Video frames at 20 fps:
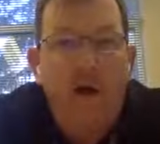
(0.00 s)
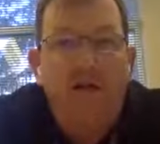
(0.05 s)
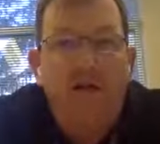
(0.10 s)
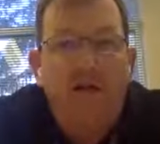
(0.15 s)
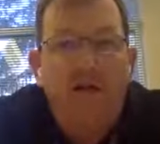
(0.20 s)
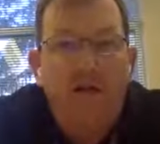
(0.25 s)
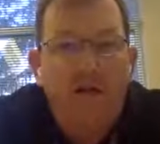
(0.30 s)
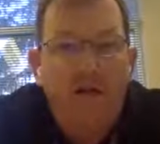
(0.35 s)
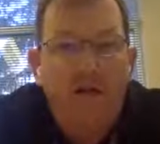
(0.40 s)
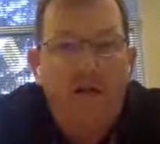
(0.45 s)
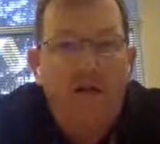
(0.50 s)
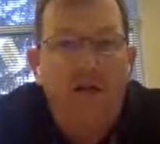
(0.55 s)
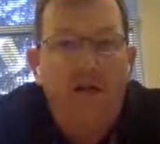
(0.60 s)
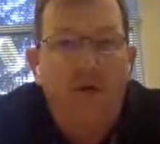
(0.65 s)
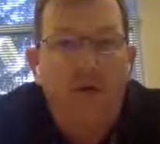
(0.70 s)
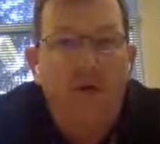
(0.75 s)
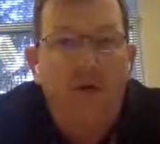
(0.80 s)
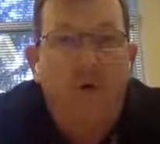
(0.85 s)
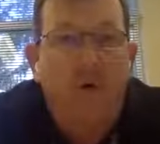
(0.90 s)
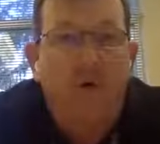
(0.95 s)

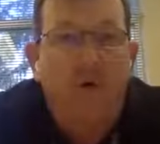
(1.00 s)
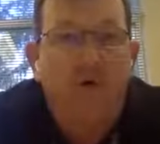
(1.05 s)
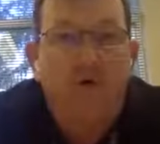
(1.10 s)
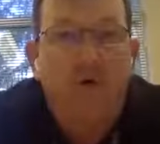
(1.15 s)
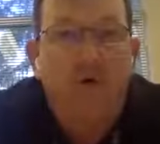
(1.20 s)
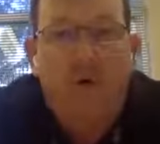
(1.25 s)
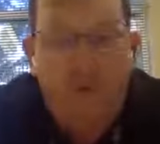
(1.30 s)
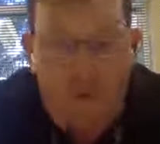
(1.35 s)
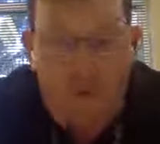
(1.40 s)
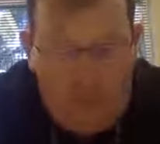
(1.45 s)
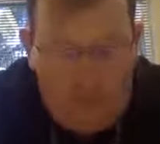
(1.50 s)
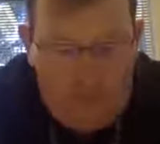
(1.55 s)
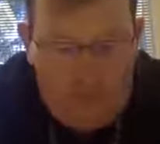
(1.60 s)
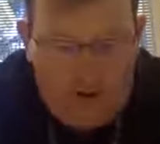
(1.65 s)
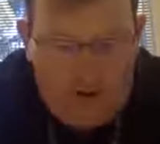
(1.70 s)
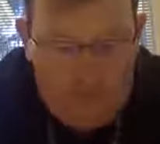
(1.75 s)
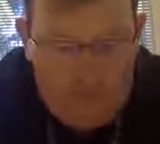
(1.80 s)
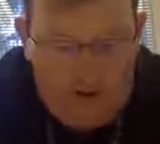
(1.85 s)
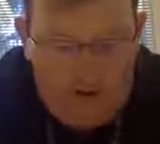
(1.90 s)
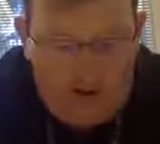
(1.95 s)
decision or some other
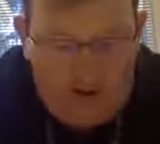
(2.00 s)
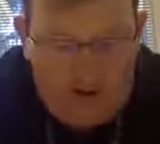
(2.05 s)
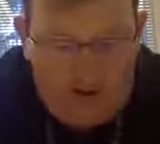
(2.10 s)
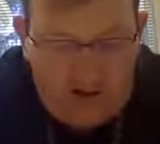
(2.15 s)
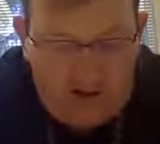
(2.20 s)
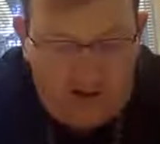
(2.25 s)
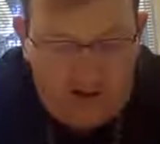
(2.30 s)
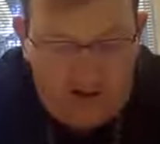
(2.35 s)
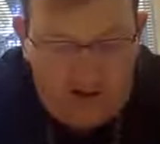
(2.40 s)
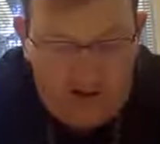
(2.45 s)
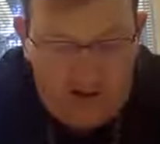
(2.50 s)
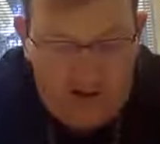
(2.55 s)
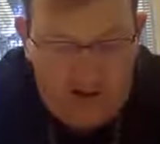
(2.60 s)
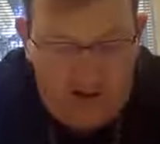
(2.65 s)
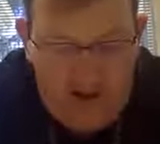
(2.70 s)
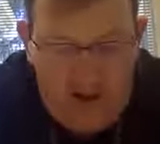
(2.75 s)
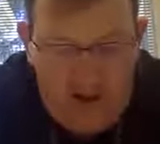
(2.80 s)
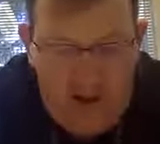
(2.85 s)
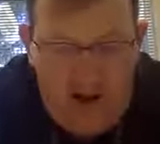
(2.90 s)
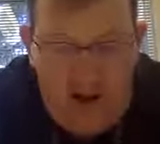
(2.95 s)
recommendations.
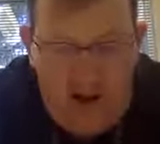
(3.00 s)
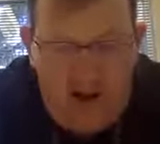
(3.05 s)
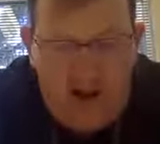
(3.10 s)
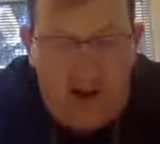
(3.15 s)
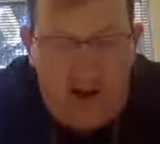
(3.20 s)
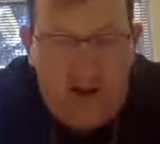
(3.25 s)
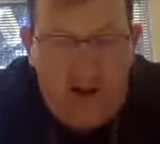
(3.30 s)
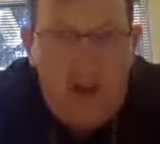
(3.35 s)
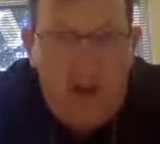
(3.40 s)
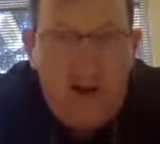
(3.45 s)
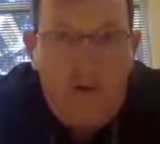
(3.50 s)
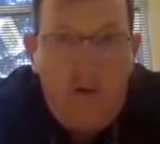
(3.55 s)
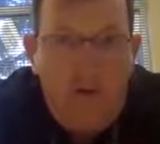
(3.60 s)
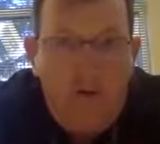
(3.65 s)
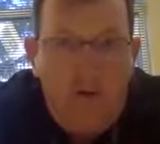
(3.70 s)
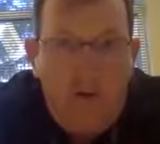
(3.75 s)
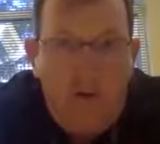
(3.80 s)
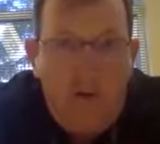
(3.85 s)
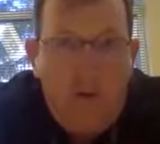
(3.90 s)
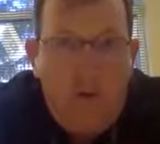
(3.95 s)
And then
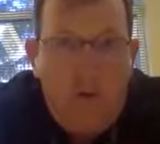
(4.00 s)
